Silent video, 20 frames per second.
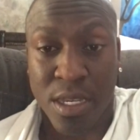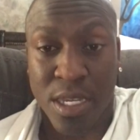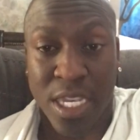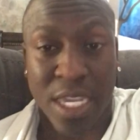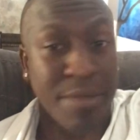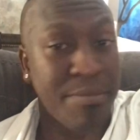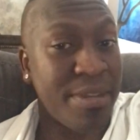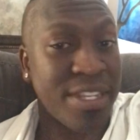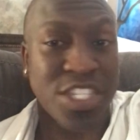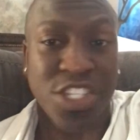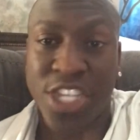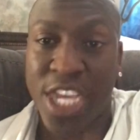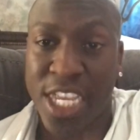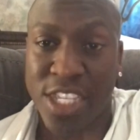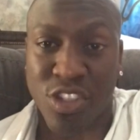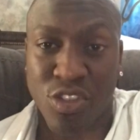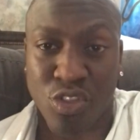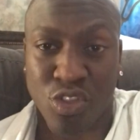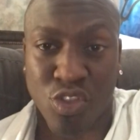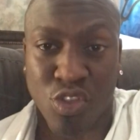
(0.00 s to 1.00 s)
He missed
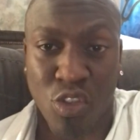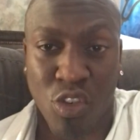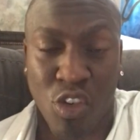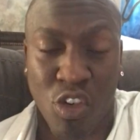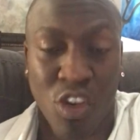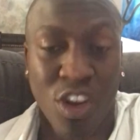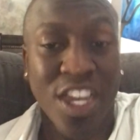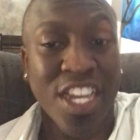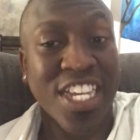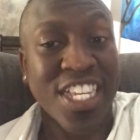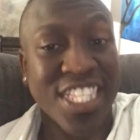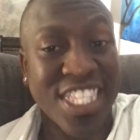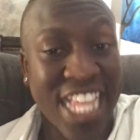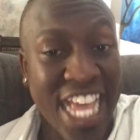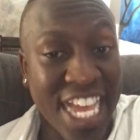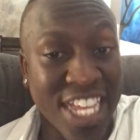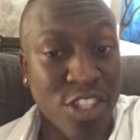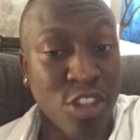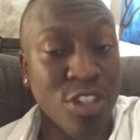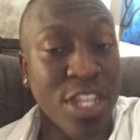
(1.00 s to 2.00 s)
chances to score.
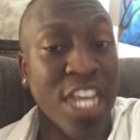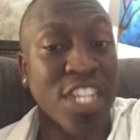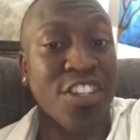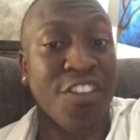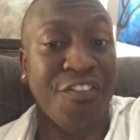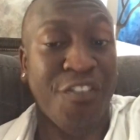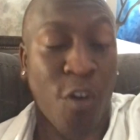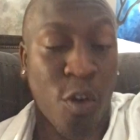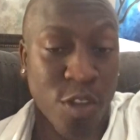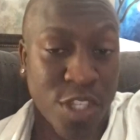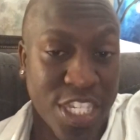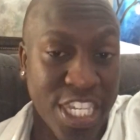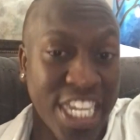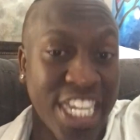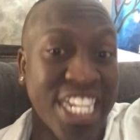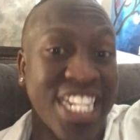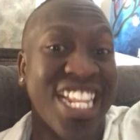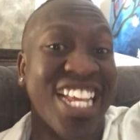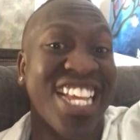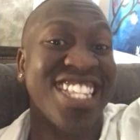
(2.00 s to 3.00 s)
Then
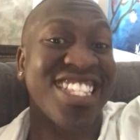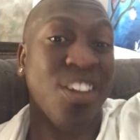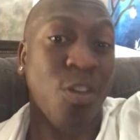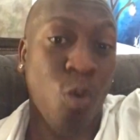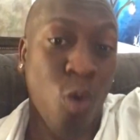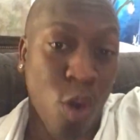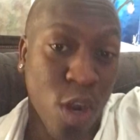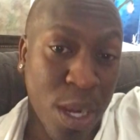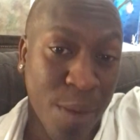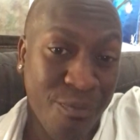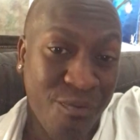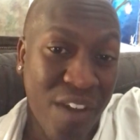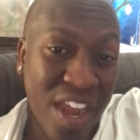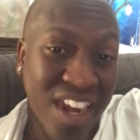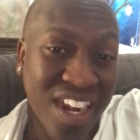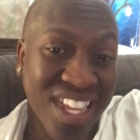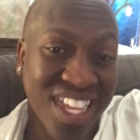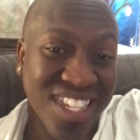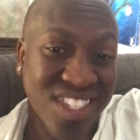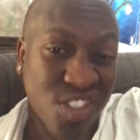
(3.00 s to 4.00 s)
2014, in the World Cup
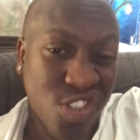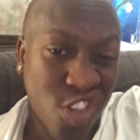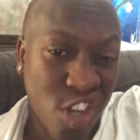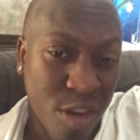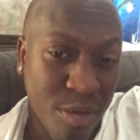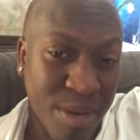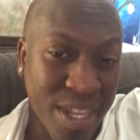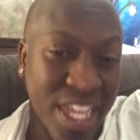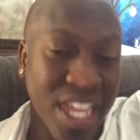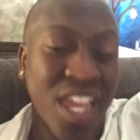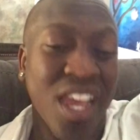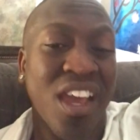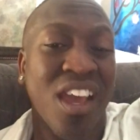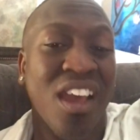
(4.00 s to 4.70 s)
final against Germany,